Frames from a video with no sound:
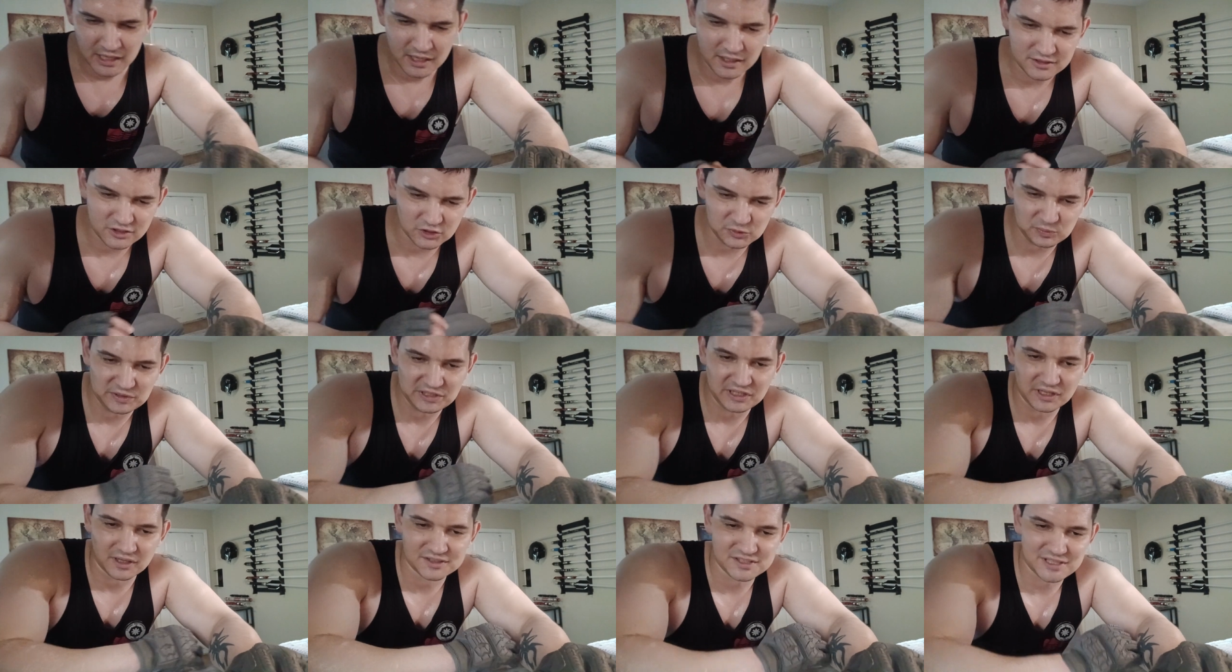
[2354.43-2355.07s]
just
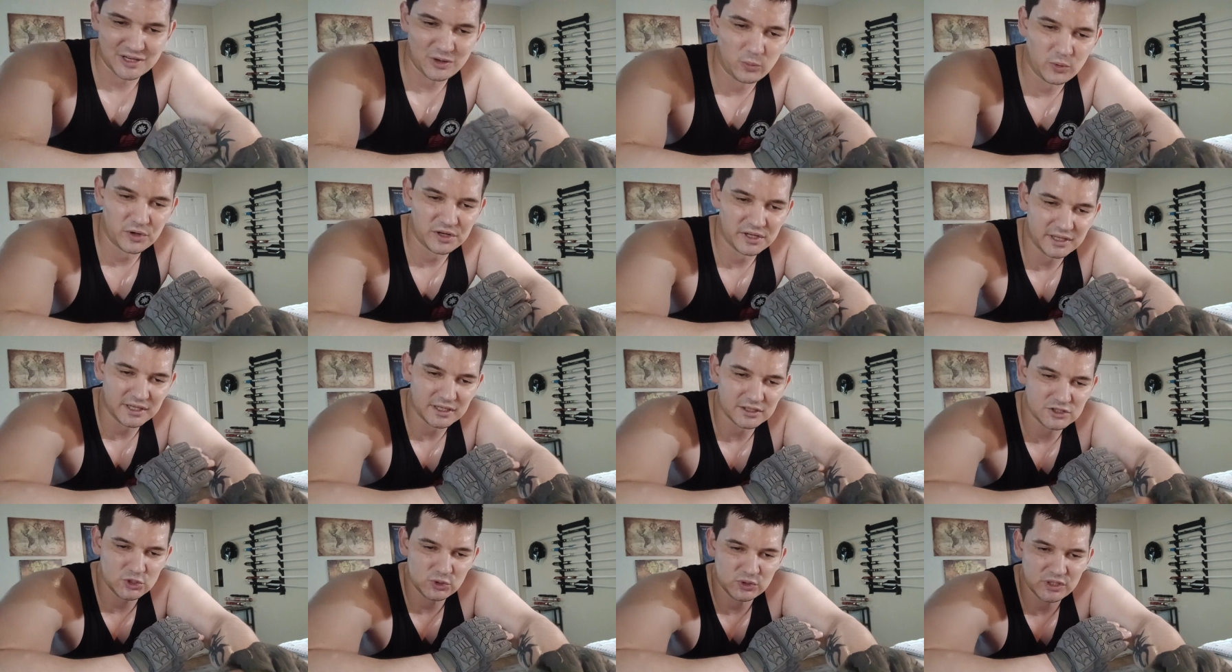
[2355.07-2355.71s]
because I want to
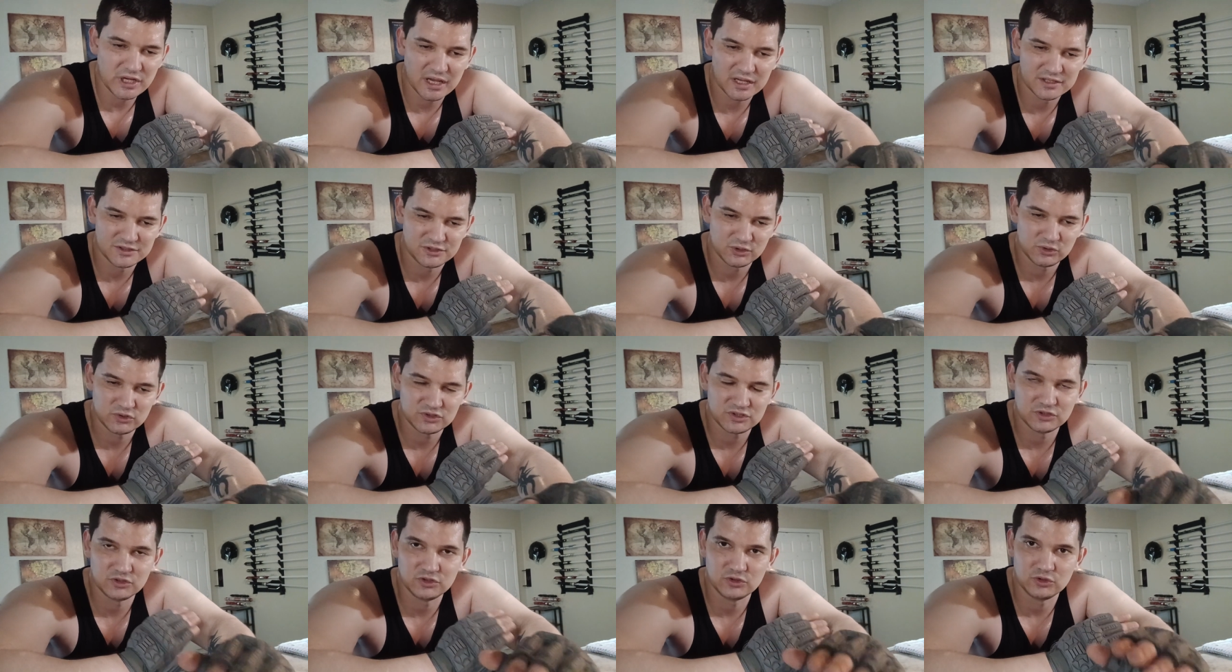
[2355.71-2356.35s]
get you guys
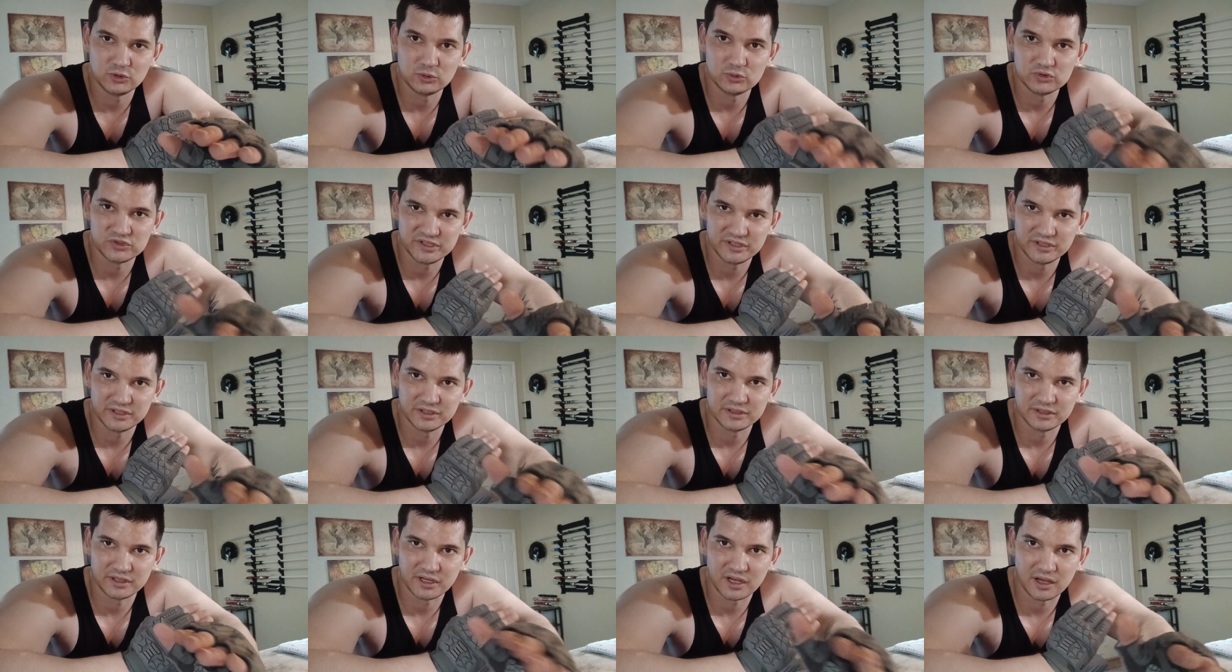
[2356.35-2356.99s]
used to
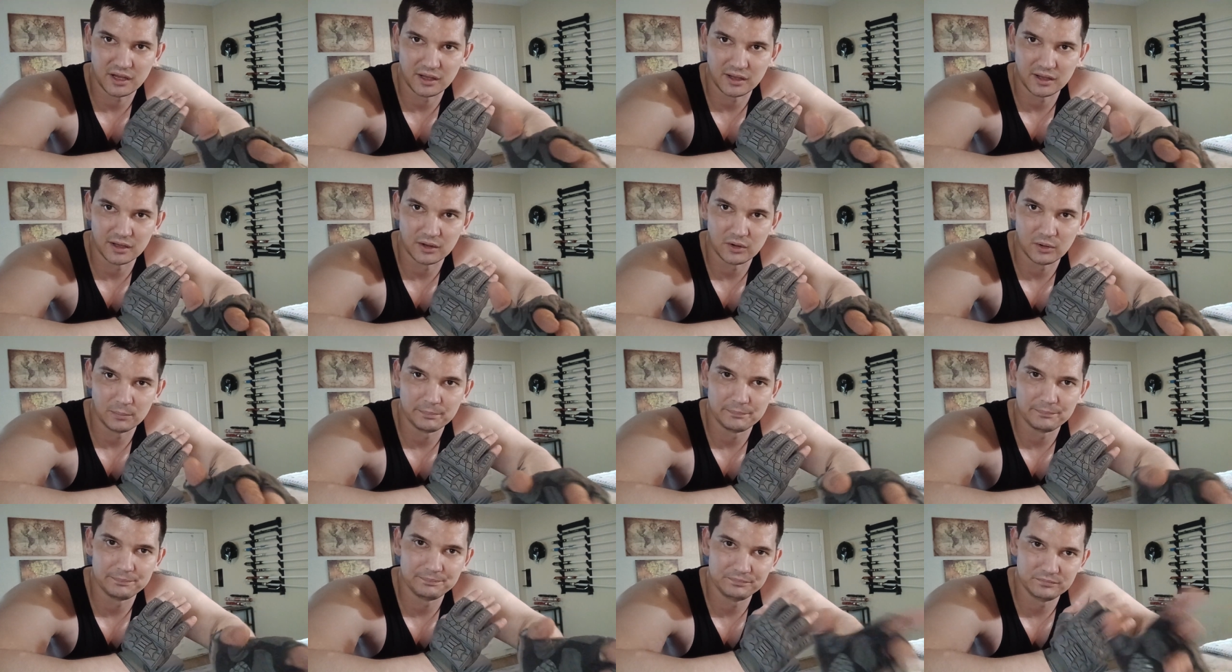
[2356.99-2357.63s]
using
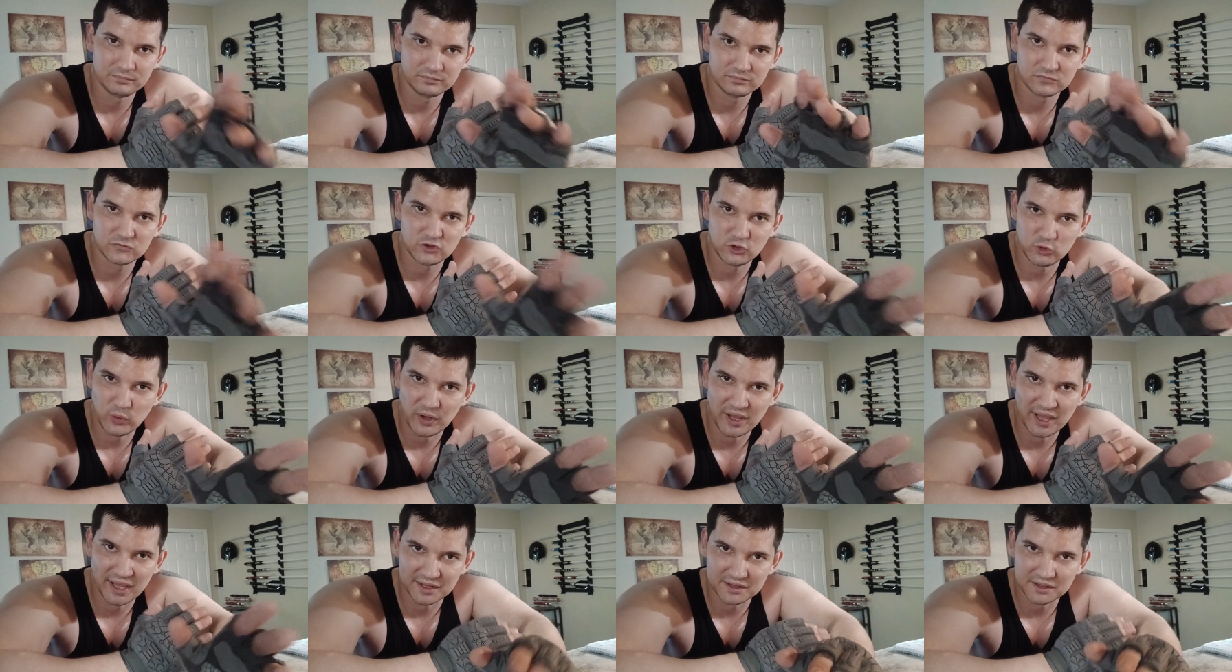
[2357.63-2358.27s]

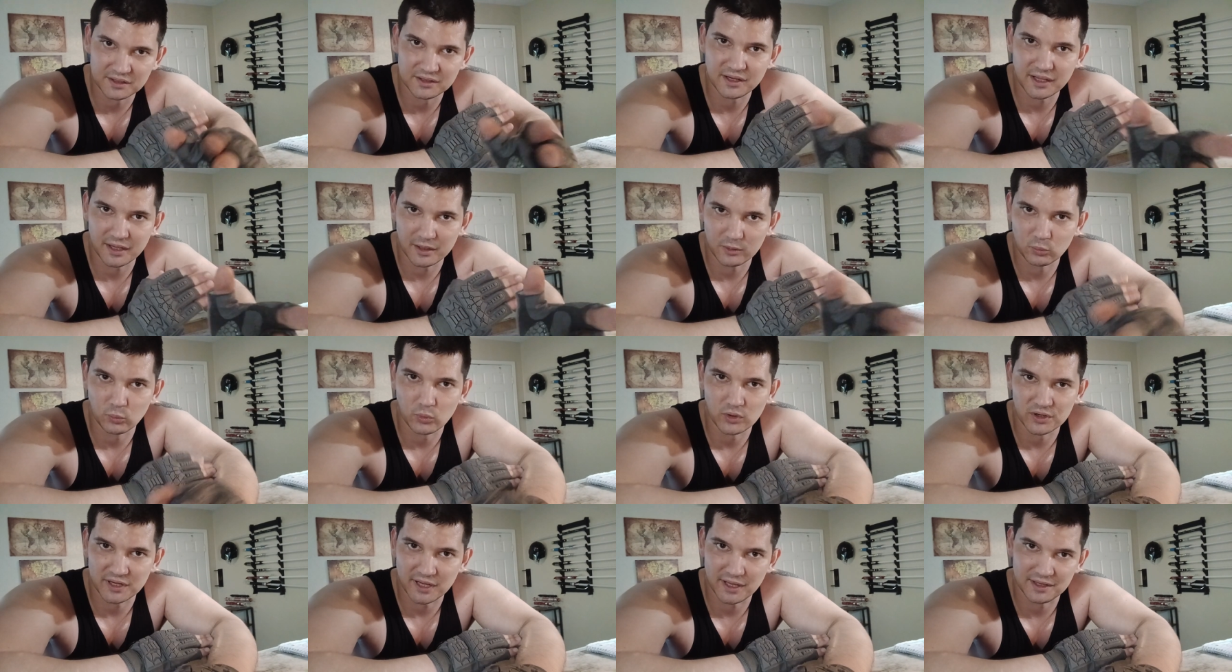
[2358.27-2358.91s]
2-handed and
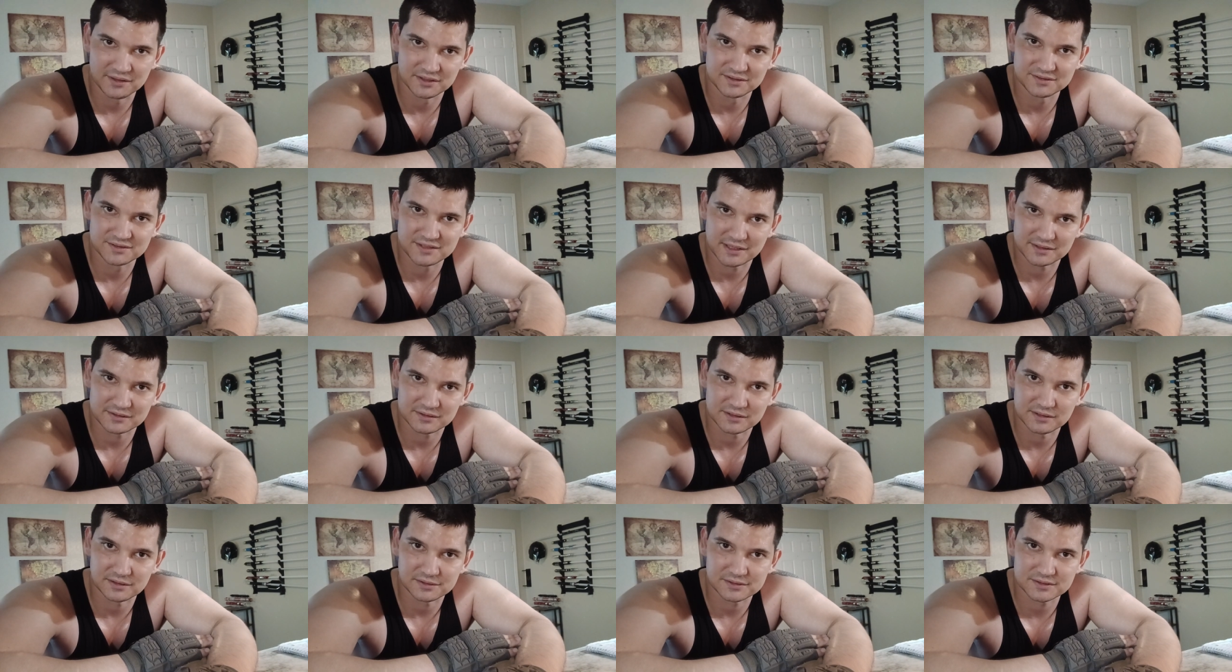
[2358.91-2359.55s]
1-handed
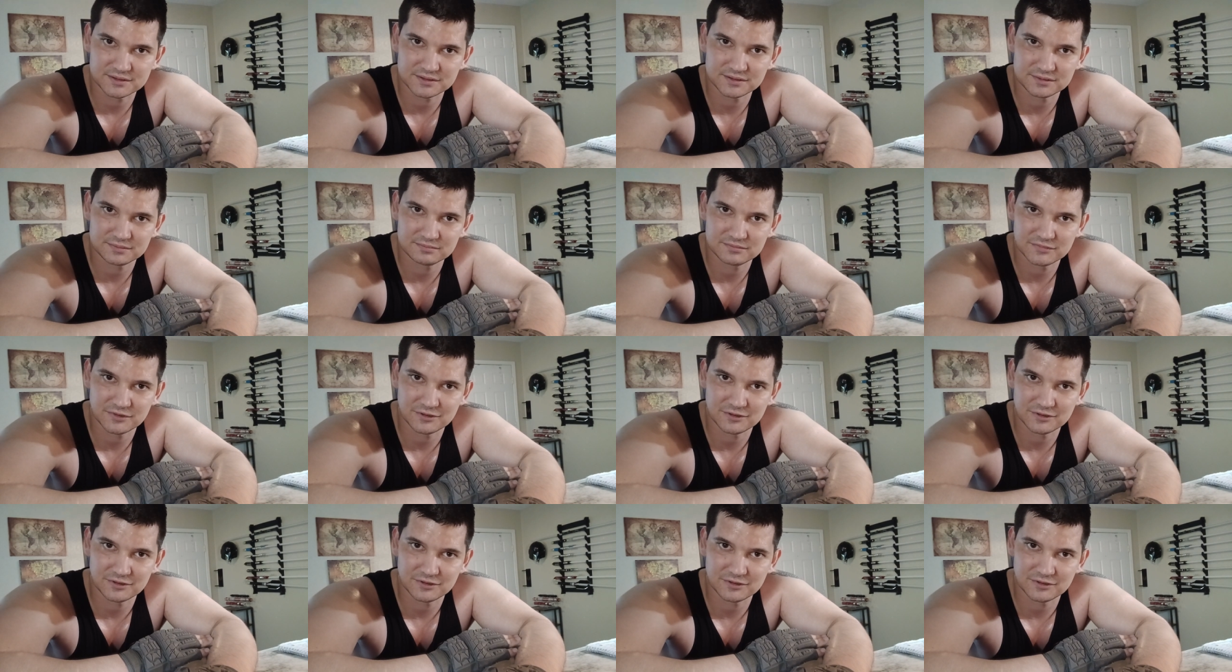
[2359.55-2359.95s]
techniques.